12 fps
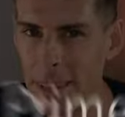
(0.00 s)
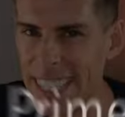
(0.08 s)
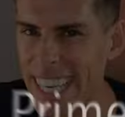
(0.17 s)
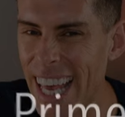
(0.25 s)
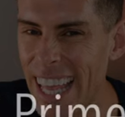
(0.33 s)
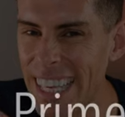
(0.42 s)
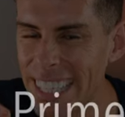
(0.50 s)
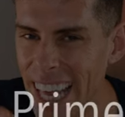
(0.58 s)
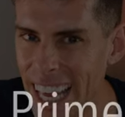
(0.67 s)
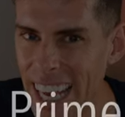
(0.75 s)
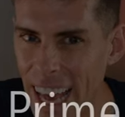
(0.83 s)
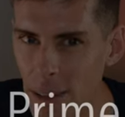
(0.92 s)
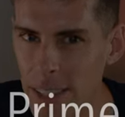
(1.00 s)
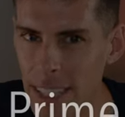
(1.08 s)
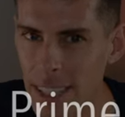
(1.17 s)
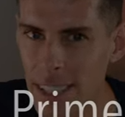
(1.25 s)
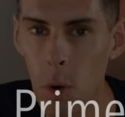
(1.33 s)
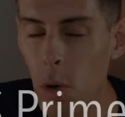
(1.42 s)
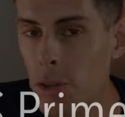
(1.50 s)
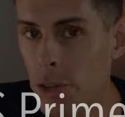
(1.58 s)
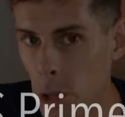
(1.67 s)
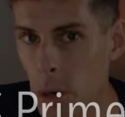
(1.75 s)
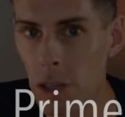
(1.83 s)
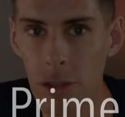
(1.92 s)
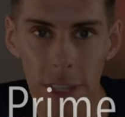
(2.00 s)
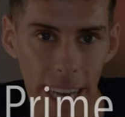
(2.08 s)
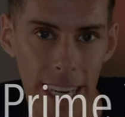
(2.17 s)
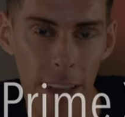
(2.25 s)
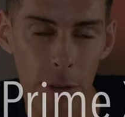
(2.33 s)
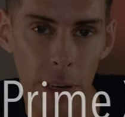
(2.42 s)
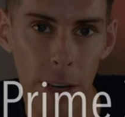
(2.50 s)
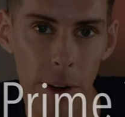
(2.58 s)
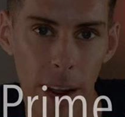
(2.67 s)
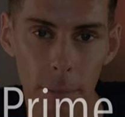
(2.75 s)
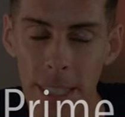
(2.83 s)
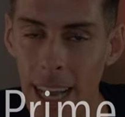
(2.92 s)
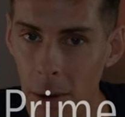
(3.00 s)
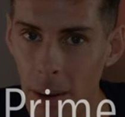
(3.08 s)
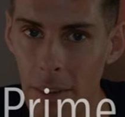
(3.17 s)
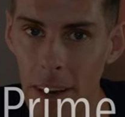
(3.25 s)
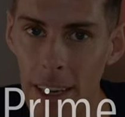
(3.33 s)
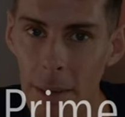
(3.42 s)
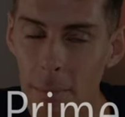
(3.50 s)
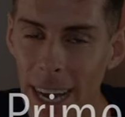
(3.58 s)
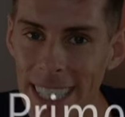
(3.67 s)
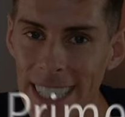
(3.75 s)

the scale at 10 ounces or 283 grams. However, in my